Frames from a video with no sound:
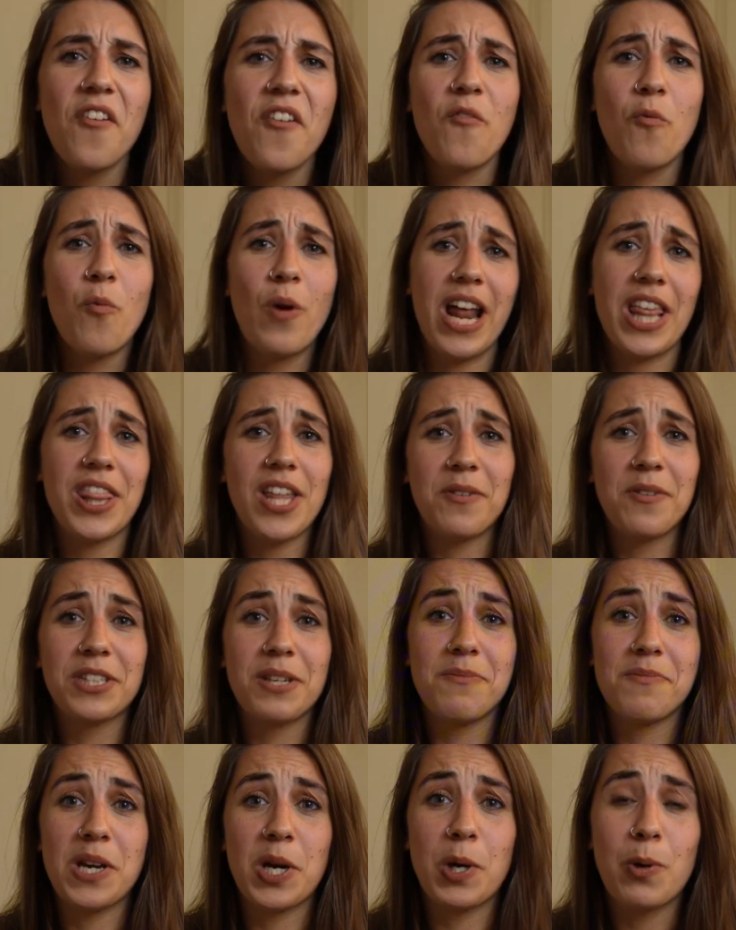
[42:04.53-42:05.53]
What I thought was
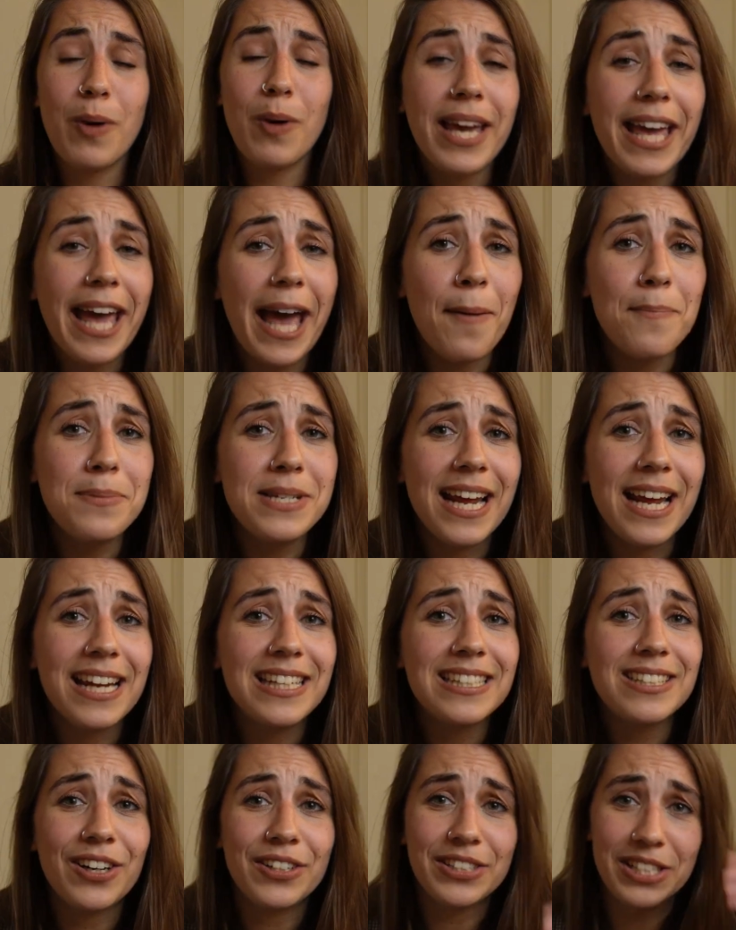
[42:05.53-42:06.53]
be a quick
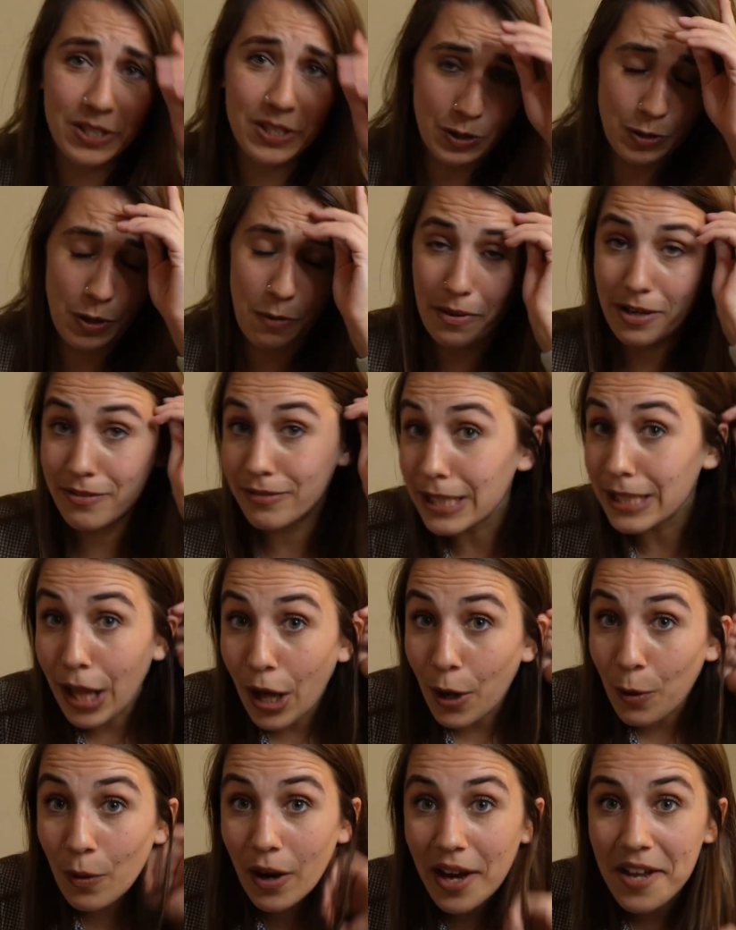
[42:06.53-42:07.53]
update turned into a bit of a
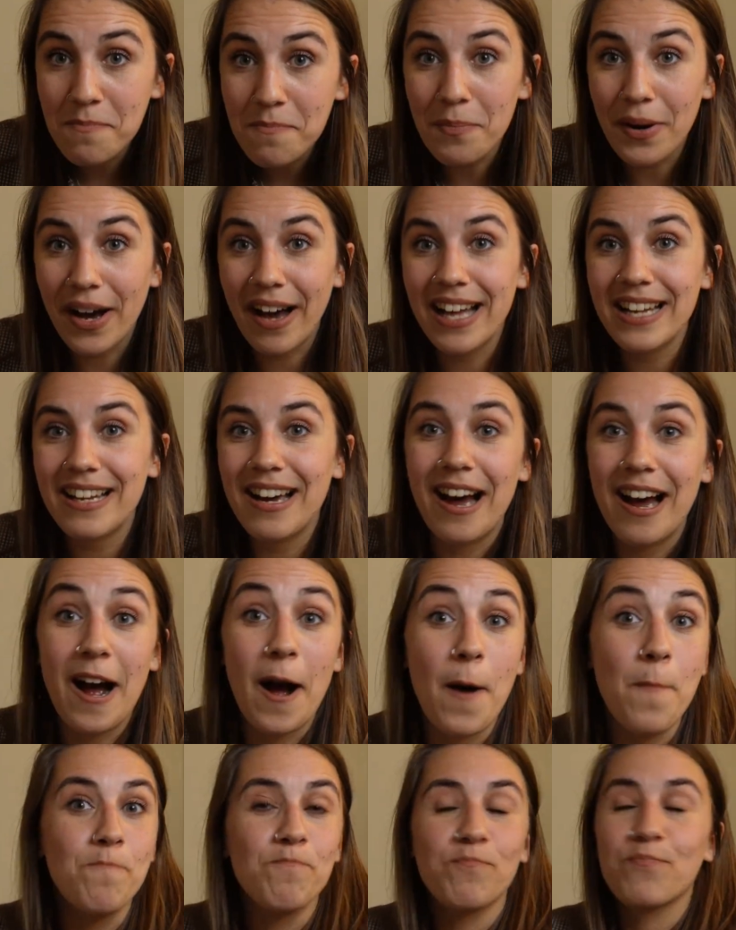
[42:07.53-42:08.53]
long one, but
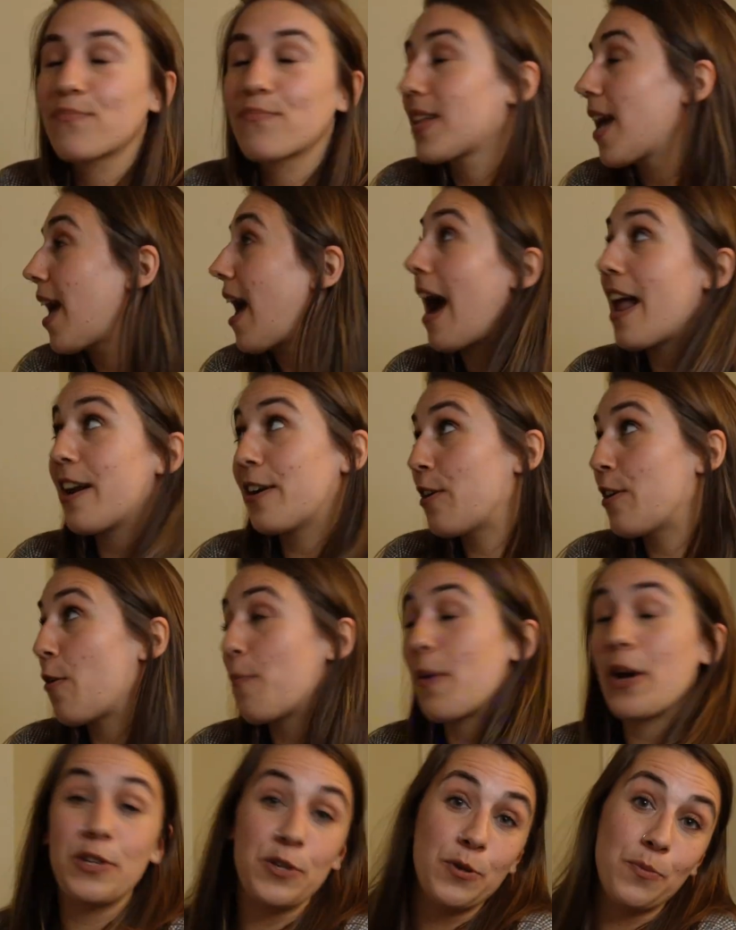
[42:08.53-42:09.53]
I don't know
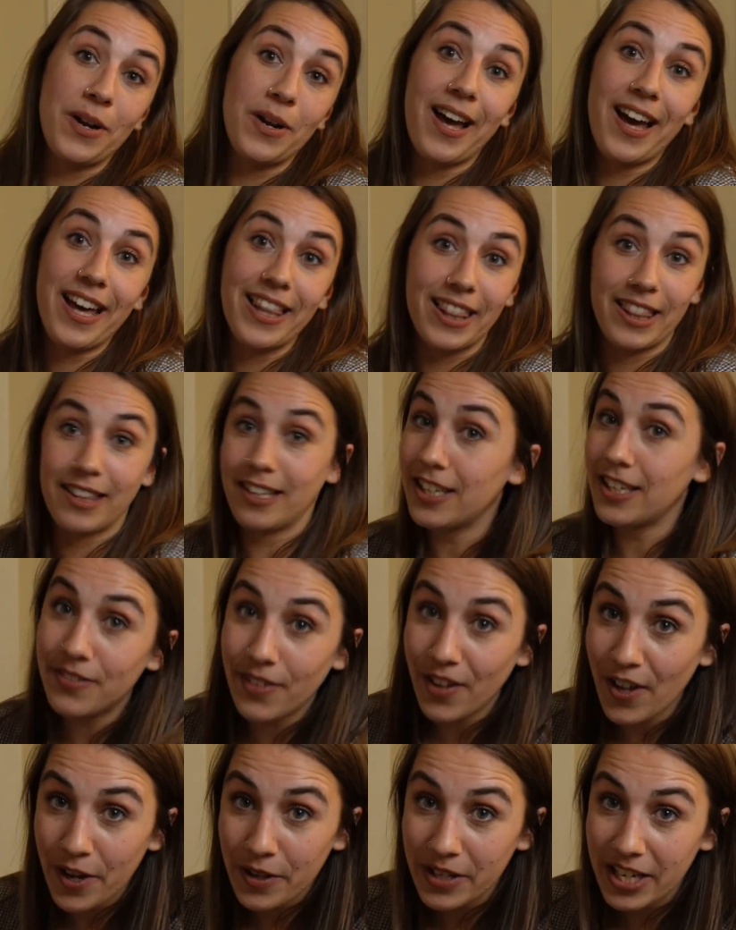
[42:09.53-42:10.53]
about you, but I love
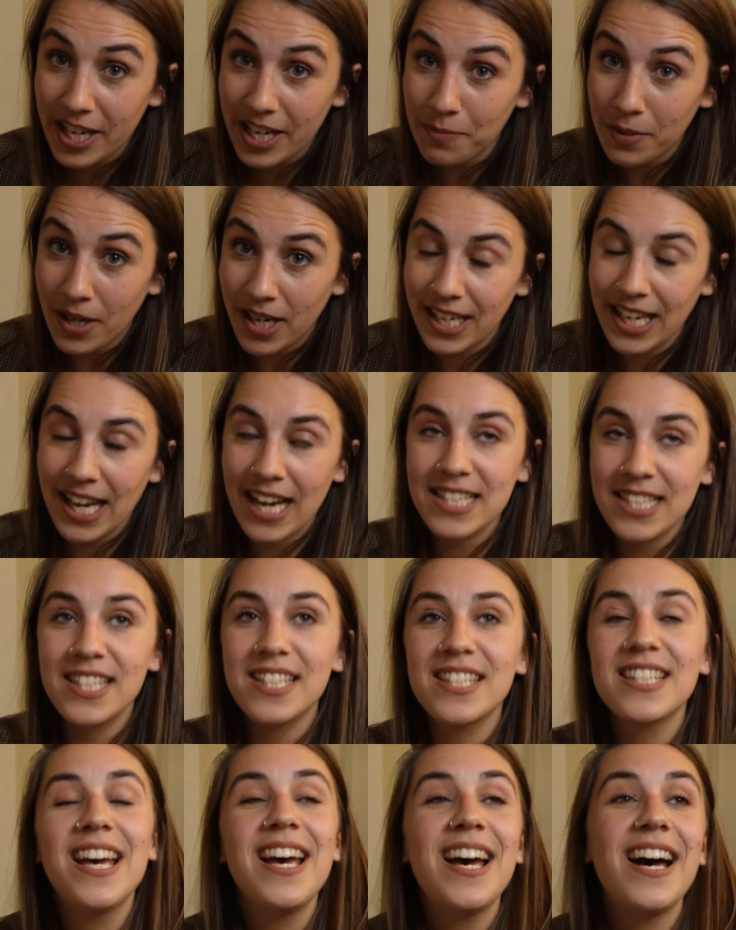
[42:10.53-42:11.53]
long knitting podcasts.